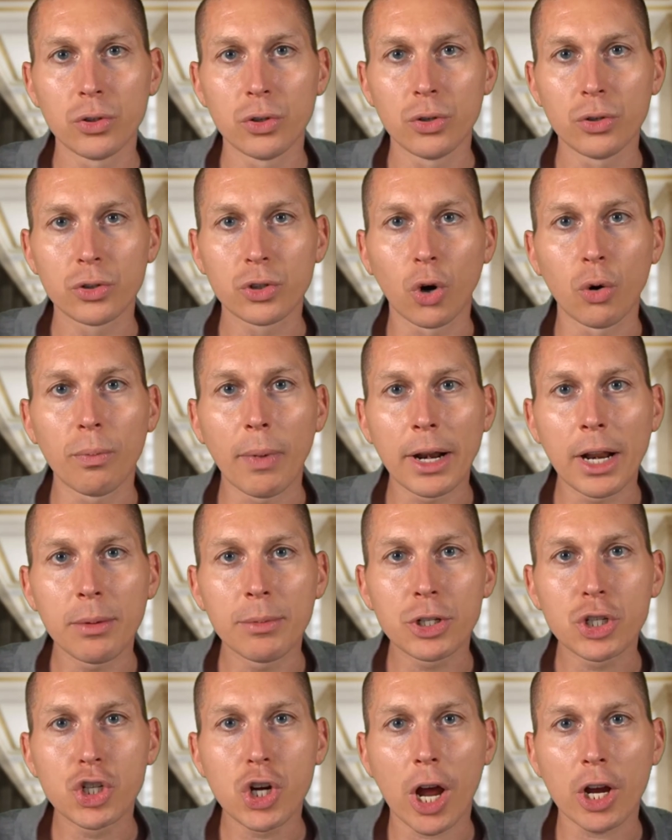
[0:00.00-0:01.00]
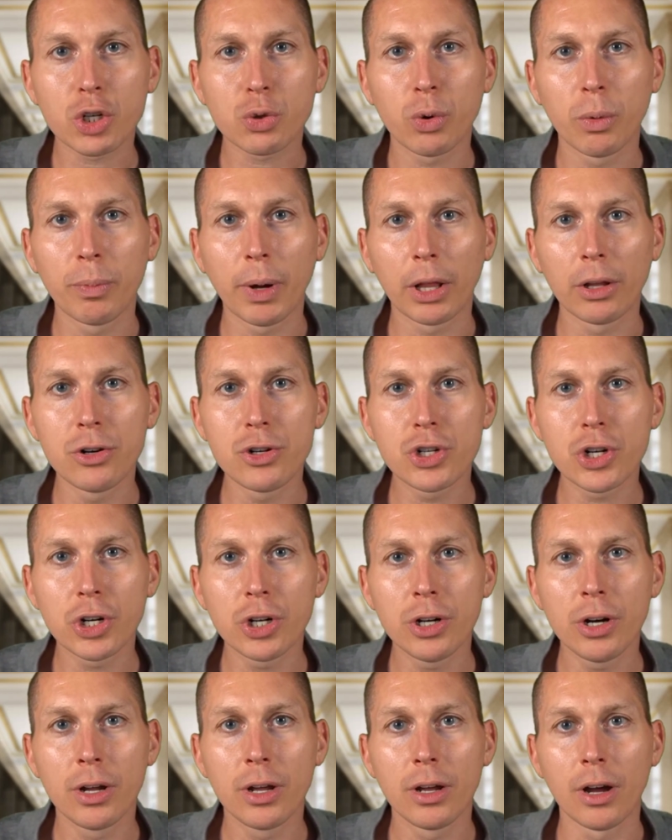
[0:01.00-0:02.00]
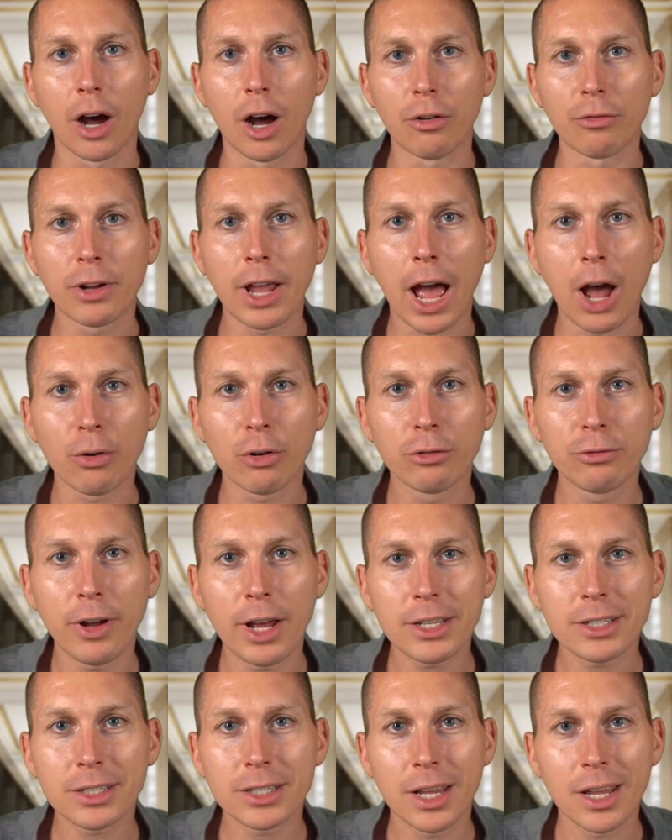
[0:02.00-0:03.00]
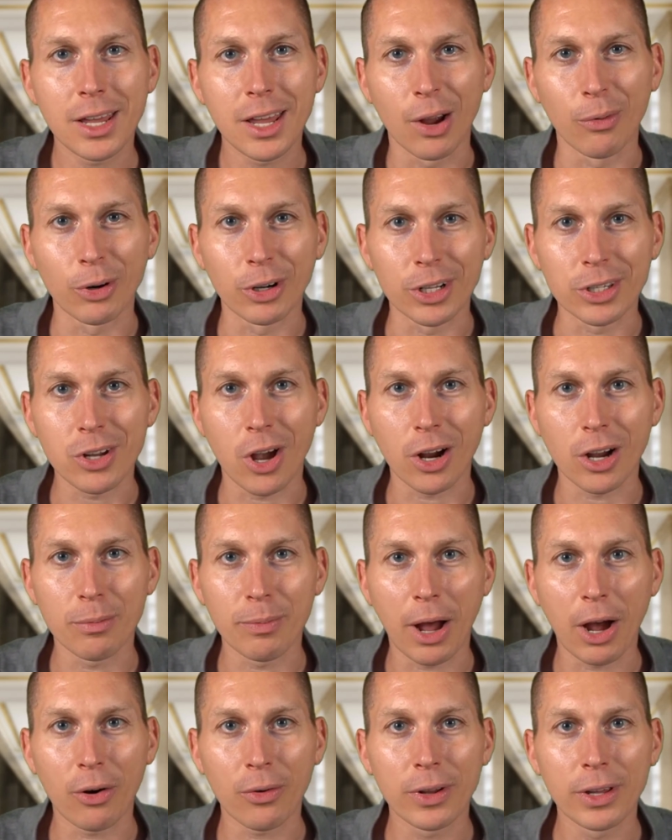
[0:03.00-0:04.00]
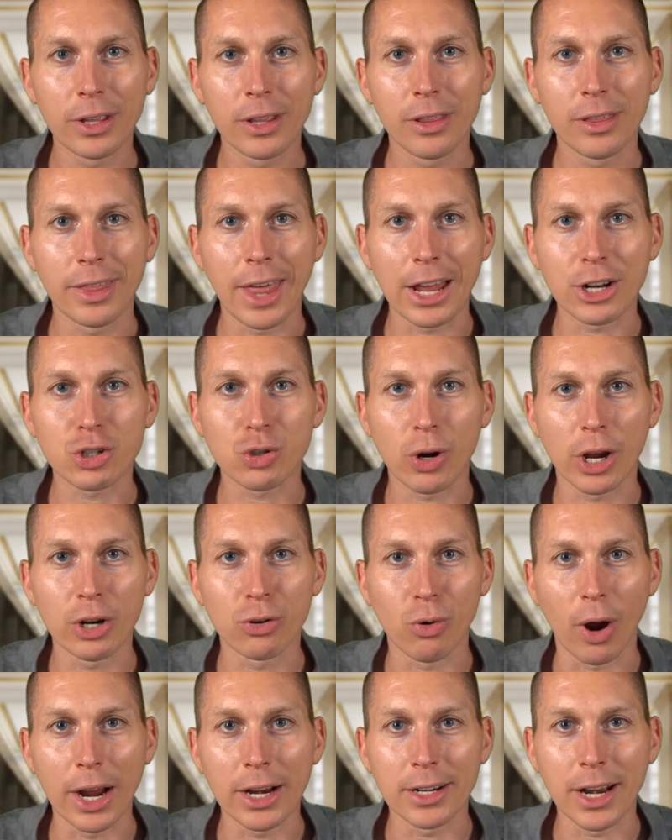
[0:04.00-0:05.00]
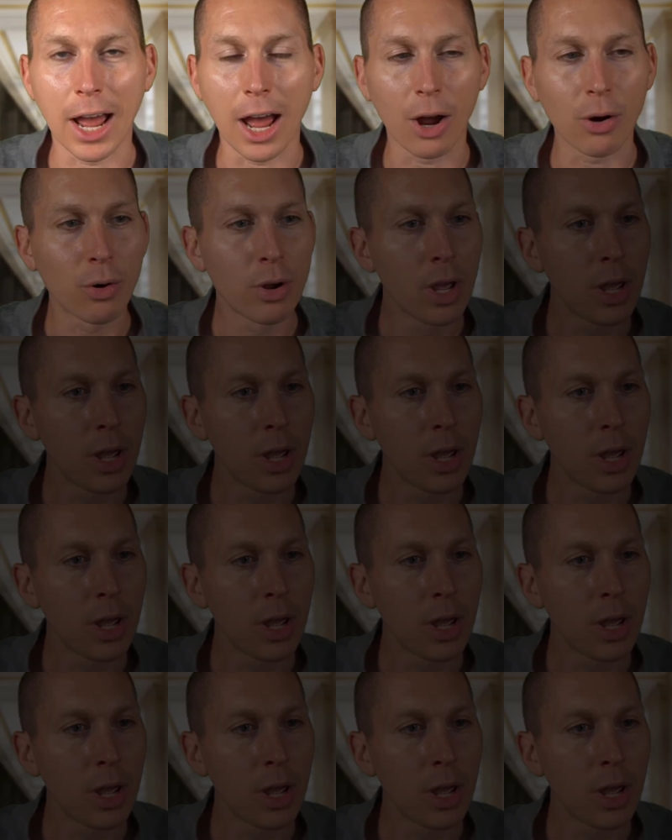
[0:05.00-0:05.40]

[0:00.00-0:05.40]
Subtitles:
So my name is Joshua Belanger of Countervest, and we're going to talk about that trade right now.